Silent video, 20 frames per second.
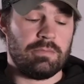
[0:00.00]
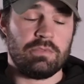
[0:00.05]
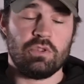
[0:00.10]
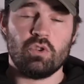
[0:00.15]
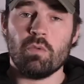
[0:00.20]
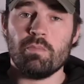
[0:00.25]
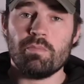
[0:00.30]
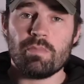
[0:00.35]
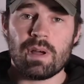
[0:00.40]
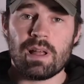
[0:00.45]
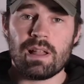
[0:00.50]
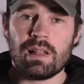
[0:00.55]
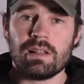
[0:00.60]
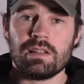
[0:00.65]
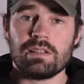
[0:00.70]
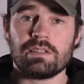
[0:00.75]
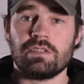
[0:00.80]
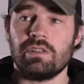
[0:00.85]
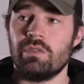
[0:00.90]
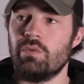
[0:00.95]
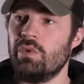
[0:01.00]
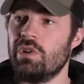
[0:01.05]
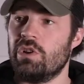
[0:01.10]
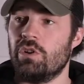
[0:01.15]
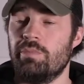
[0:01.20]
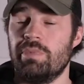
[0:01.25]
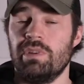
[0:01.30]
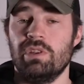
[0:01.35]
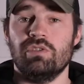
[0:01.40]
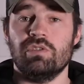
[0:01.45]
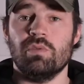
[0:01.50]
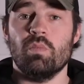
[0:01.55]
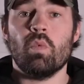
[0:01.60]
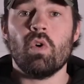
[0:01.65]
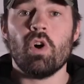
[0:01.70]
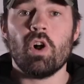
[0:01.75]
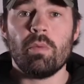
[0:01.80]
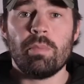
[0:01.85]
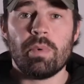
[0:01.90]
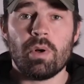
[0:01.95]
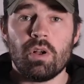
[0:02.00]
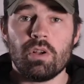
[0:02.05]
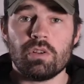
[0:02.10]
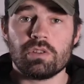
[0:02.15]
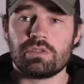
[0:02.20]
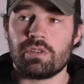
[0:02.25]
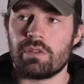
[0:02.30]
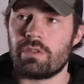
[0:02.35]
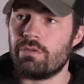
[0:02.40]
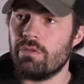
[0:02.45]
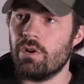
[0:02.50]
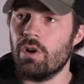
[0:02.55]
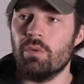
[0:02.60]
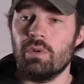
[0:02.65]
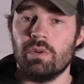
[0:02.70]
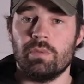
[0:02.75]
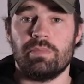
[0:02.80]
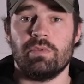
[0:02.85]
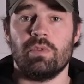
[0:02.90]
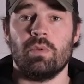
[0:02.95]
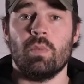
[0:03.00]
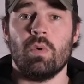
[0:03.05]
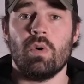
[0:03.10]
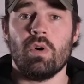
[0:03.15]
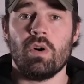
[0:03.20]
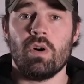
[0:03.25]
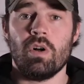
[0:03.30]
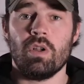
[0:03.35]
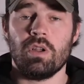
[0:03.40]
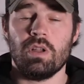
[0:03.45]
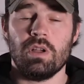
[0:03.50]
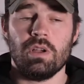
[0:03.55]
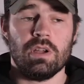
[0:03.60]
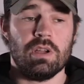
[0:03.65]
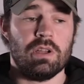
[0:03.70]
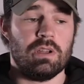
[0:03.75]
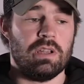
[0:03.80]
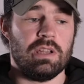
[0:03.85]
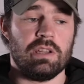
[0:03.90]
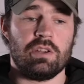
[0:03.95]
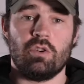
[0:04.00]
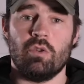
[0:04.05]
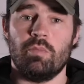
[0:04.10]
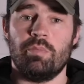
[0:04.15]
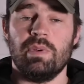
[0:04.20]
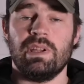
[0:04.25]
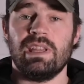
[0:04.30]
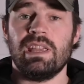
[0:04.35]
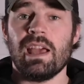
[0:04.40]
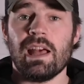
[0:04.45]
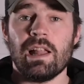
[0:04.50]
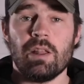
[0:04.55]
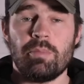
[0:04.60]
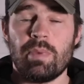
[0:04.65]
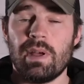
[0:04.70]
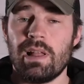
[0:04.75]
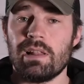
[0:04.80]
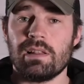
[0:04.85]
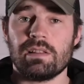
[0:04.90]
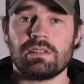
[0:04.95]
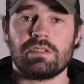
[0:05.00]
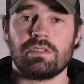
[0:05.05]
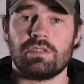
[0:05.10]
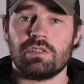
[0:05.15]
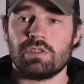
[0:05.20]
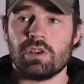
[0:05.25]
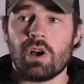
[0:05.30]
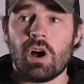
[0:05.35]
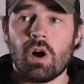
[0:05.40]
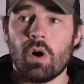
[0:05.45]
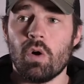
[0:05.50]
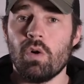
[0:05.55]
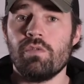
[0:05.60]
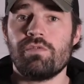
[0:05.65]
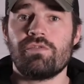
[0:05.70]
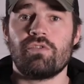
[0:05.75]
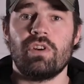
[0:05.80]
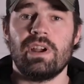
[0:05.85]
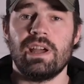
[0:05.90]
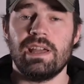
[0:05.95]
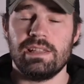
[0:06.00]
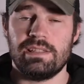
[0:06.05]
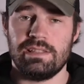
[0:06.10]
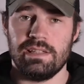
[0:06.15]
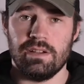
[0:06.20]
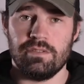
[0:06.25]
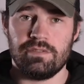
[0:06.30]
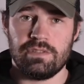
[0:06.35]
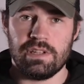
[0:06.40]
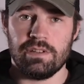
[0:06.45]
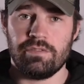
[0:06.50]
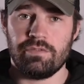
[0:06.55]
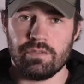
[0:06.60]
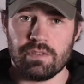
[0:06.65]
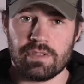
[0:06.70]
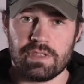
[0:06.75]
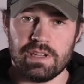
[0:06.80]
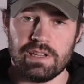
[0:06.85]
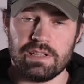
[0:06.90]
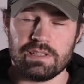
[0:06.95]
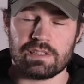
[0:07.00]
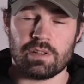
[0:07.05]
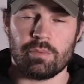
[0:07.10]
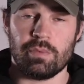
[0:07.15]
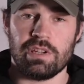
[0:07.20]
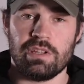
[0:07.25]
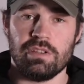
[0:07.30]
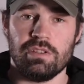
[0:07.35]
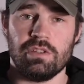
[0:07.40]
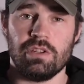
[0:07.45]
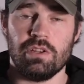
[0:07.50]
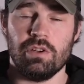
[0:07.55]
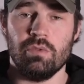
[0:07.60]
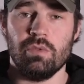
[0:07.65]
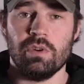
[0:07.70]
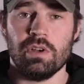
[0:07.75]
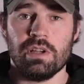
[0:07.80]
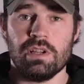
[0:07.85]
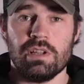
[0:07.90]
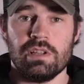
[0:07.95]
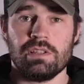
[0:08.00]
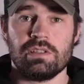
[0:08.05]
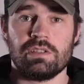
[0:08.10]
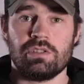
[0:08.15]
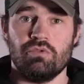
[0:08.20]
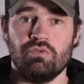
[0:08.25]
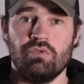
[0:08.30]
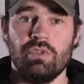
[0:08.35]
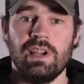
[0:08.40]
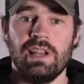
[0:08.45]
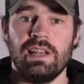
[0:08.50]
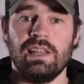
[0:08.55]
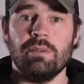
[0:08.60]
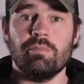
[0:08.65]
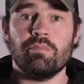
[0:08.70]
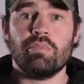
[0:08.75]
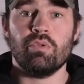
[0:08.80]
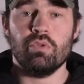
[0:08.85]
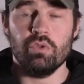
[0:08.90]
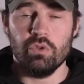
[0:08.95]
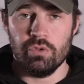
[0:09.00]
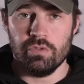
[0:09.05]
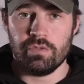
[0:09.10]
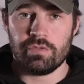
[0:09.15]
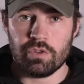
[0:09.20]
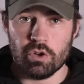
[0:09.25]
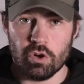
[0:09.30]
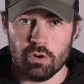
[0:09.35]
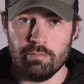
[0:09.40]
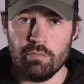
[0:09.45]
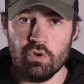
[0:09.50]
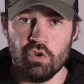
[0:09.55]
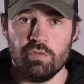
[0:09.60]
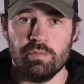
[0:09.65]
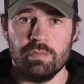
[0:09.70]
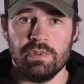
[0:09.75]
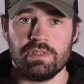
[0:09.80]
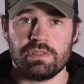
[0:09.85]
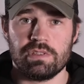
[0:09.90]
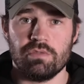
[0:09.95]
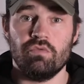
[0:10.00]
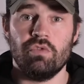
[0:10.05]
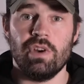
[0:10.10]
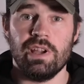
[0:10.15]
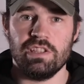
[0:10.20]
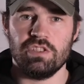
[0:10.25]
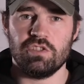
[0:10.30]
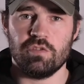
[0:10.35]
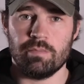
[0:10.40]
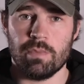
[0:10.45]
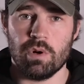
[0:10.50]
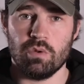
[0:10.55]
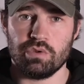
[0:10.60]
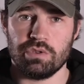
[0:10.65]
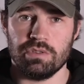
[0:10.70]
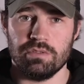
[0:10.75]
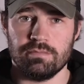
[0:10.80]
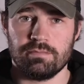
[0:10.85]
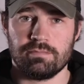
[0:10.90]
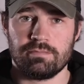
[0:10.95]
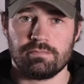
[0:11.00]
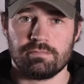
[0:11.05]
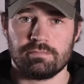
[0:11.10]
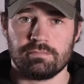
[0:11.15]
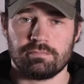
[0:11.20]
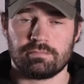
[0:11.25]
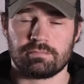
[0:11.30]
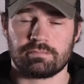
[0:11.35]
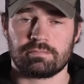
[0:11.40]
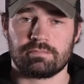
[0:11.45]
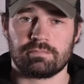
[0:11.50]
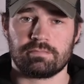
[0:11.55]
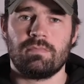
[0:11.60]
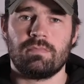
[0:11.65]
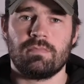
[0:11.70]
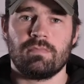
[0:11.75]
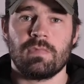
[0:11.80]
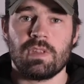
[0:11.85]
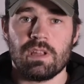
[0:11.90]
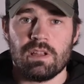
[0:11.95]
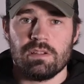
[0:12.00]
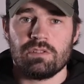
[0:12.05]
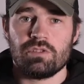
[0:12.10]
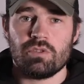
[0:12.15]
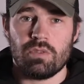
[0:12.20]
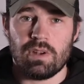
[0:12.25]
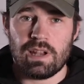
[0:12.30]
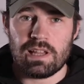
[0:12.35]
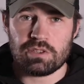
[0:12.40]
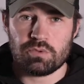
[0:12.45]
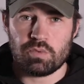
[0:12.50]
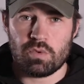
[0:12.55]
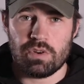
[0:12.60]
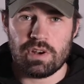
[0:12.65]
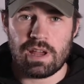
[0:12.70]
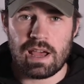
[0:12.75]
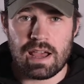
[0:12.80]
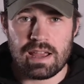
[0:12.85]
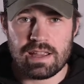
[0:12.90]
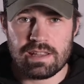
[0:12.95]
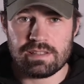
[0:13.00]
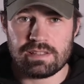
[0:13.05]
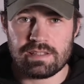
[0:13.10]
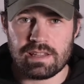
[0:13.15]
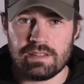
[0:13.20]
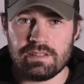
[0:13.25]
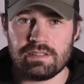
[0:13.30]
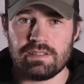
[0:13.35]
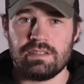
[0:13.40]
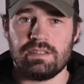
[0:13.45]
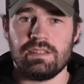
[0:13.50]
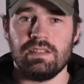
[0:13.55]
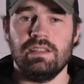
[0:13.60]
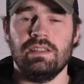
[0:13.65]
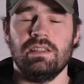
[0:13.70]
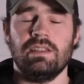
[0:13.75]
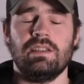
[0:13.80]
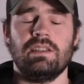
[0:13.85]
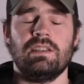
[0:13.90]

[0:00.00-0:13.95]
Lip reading: dumbbells. We could be using wall balls to throw up the wall. It could be kettlebells. There's a whole variety of different things that we can do to really improve your movements and range of motion. So last one, high intensity.